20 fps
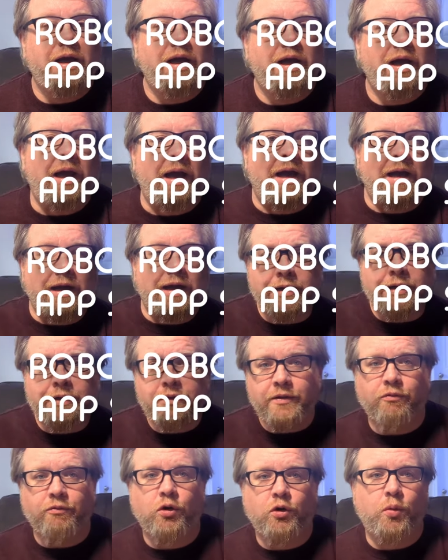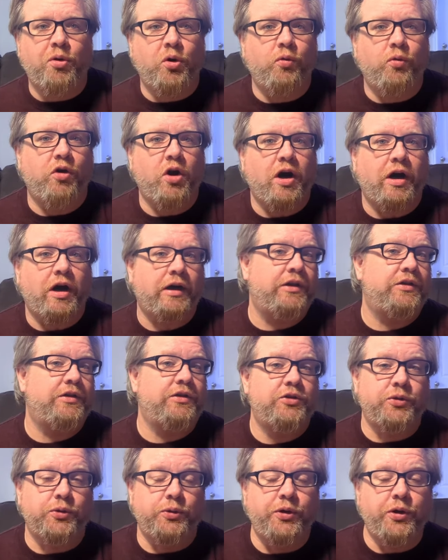Adding the Roborock
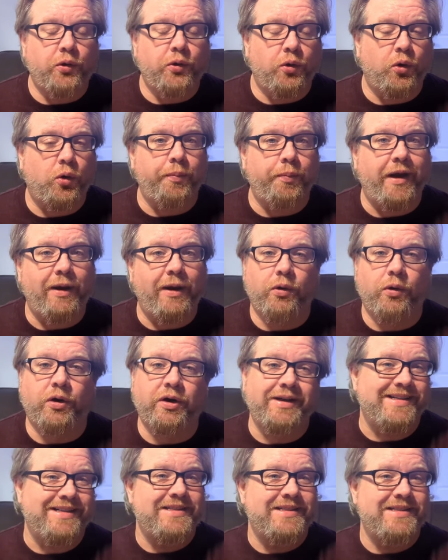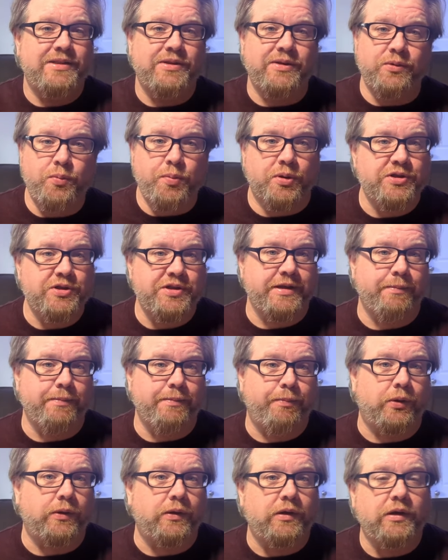to your home network is super
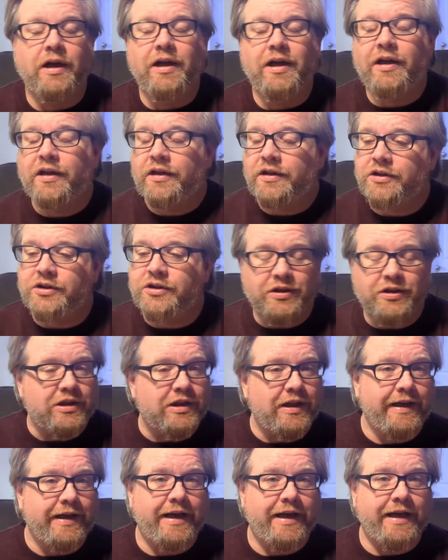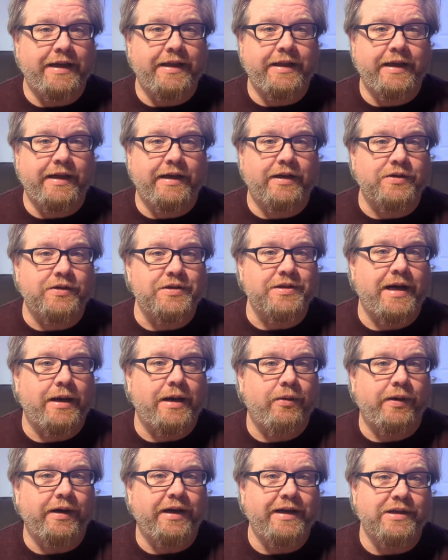simple. Just like anything else
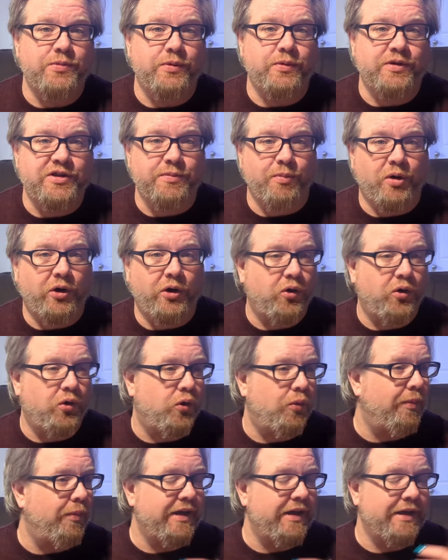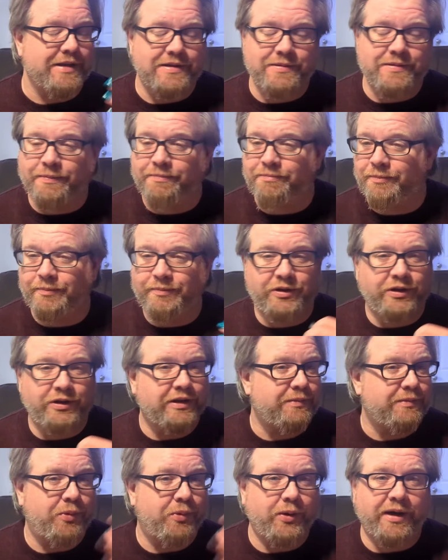nowadays with smart home, it's
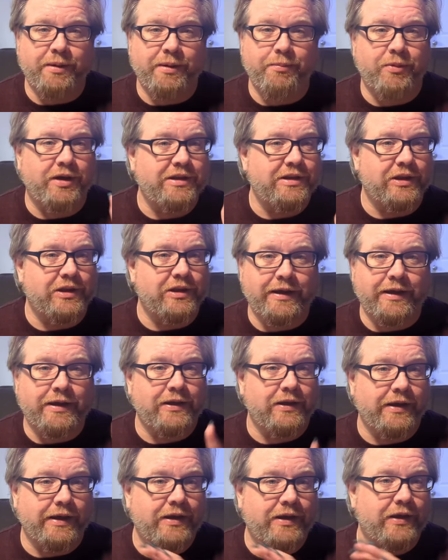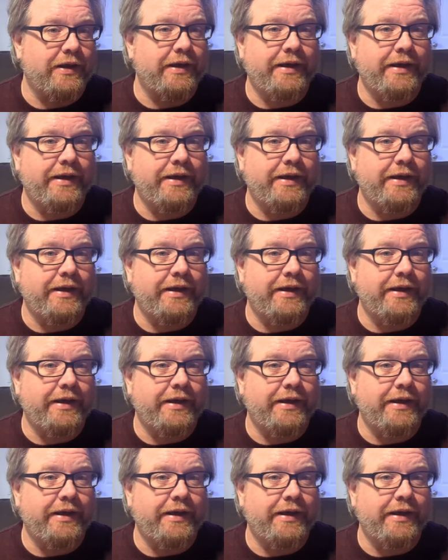just pretty much click, click, click,